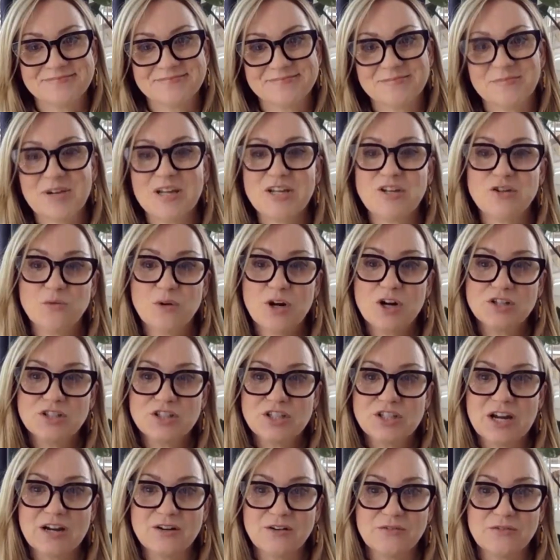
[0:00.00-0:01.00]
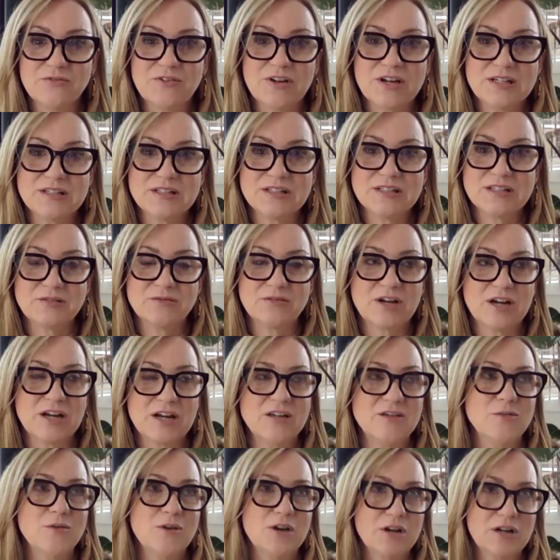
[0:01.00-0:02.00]
But you are sacrificing,
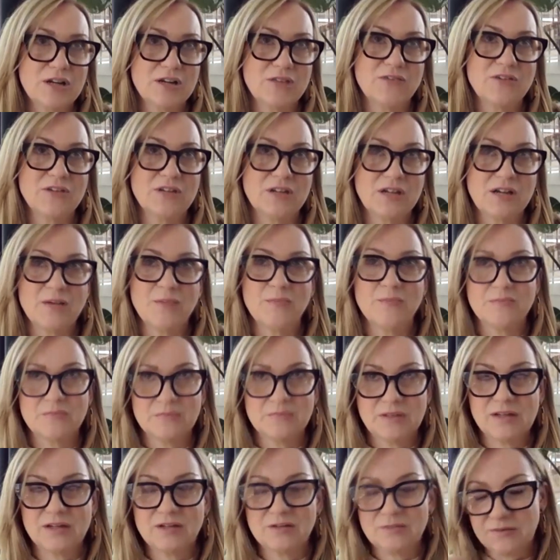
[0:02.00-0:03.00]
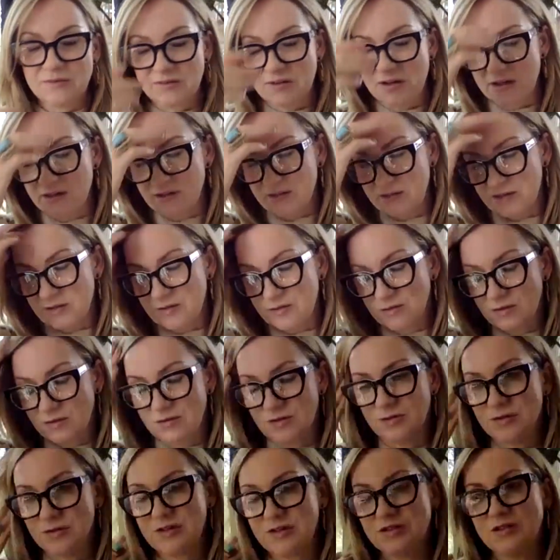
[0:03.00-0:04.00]
right? You are giving up. Like you said, you
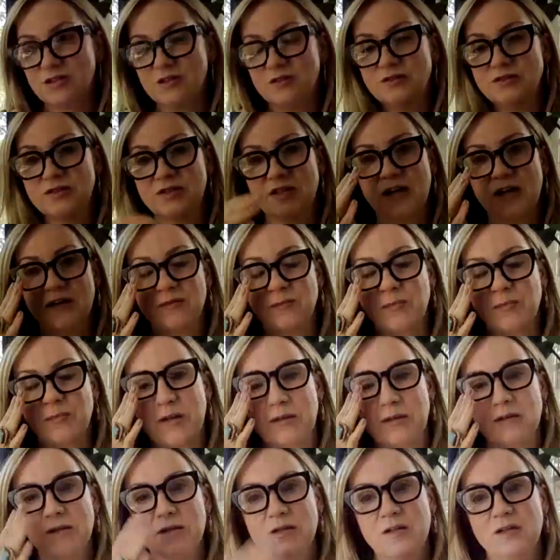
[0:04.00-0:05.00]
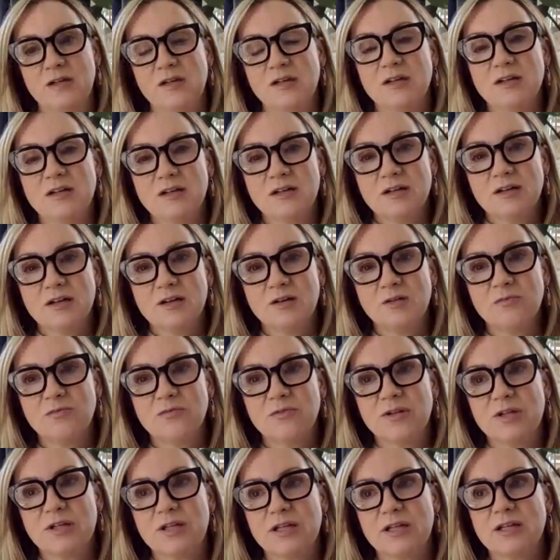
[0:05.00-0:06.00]
don't get to use that, but
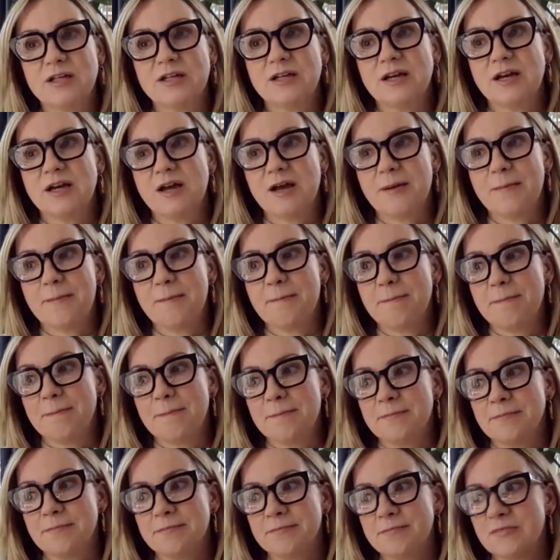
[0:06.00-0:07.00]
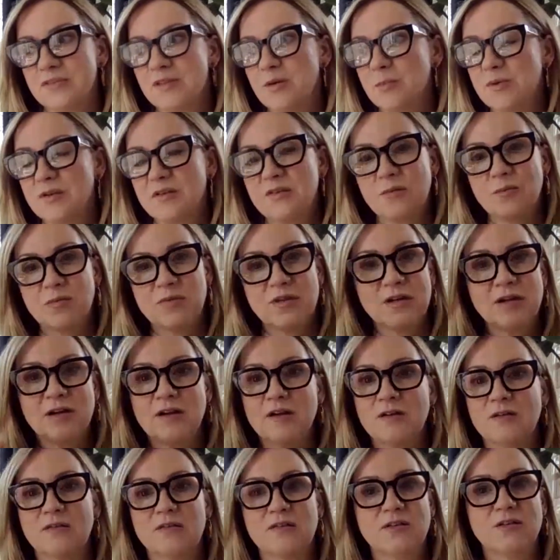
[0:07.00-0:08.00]
hopefully, there'll be something
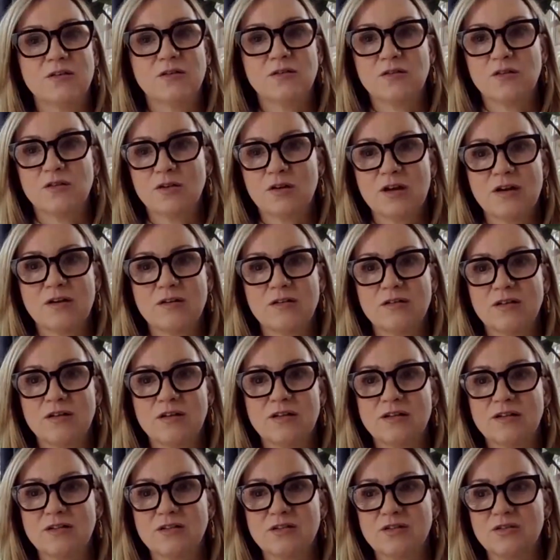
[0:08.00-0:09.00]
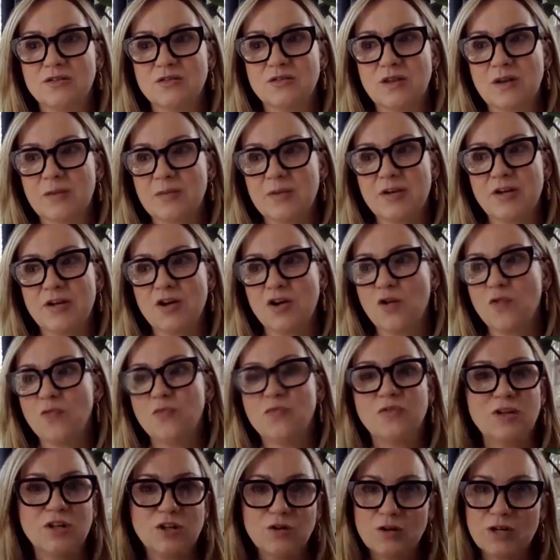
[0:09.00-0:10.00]
else, they'll have it. I mean,
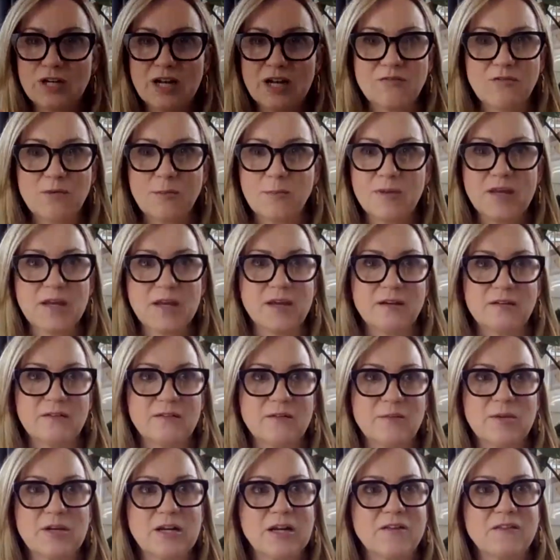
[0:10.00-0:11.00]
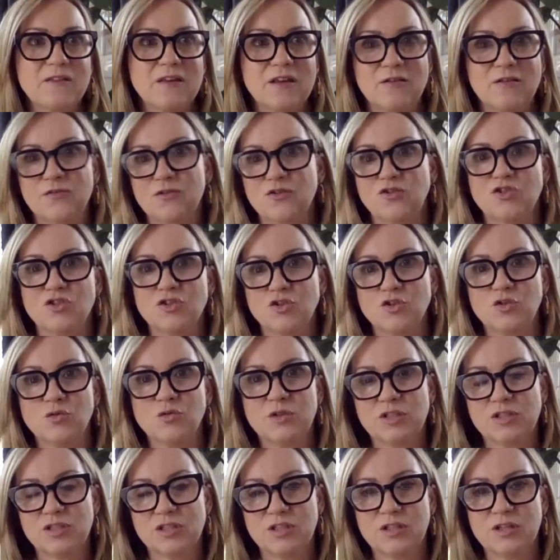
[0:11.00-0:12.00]
hopefully you can have a mix. I mean, I think if you're just
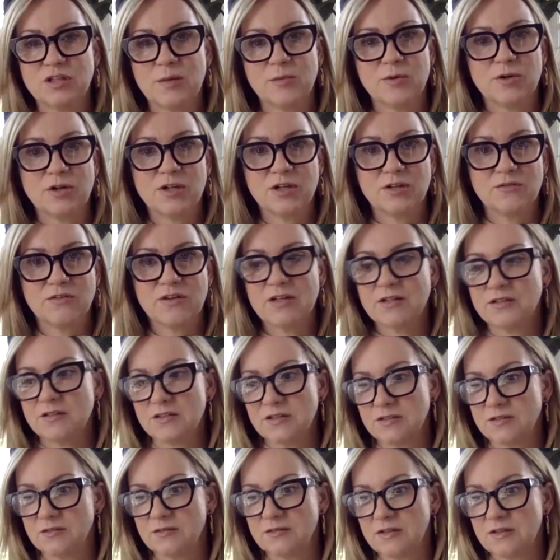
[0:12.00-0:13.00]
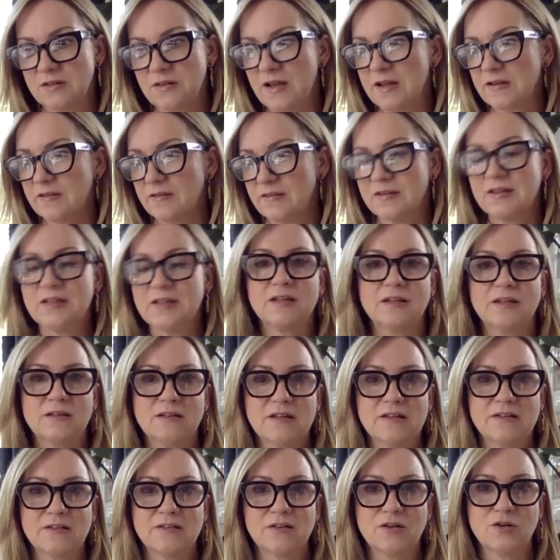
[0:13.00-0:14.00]
doing celebrity events and that's it,
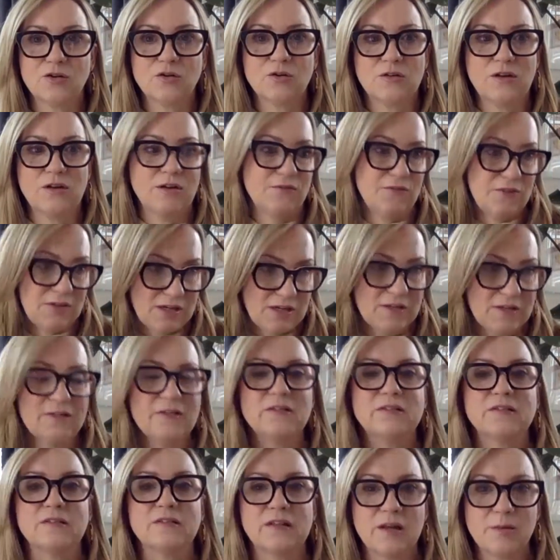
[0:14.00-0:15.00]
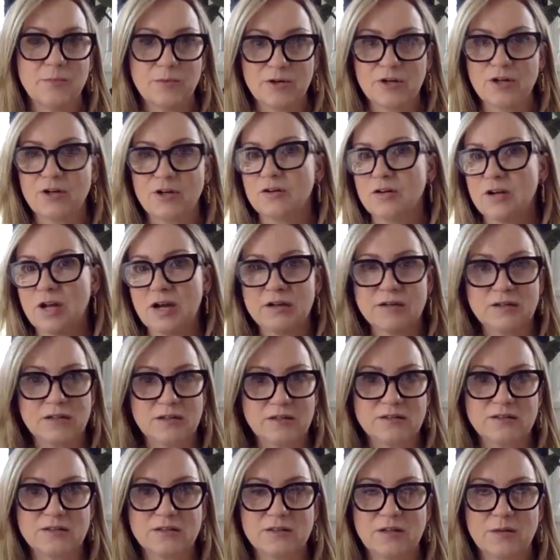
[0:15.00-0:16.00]
or if it is a celebrity or not
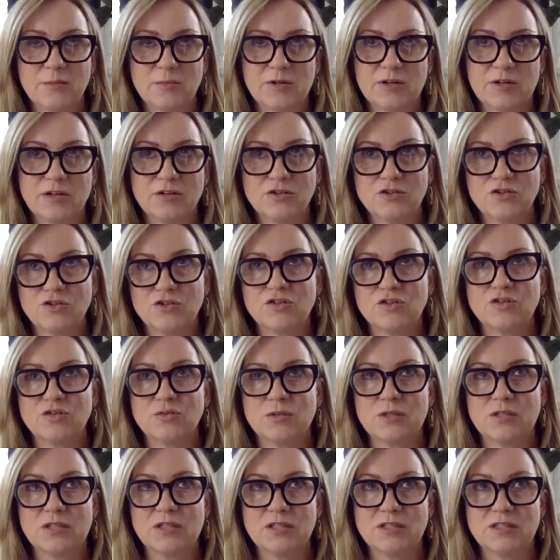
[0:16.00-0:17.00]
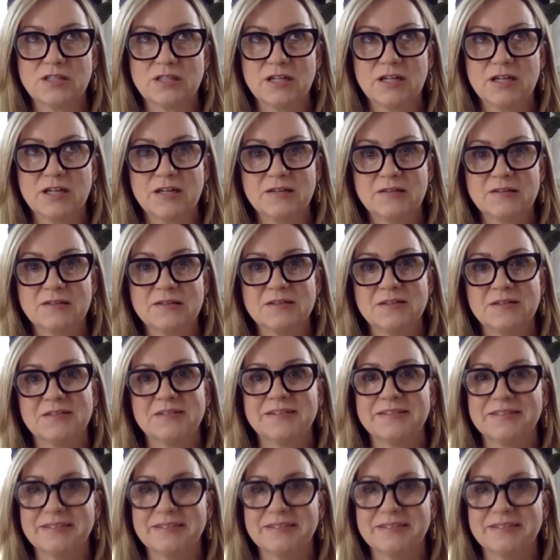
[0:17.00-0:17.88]
a celebrity and you're just doing NDAs,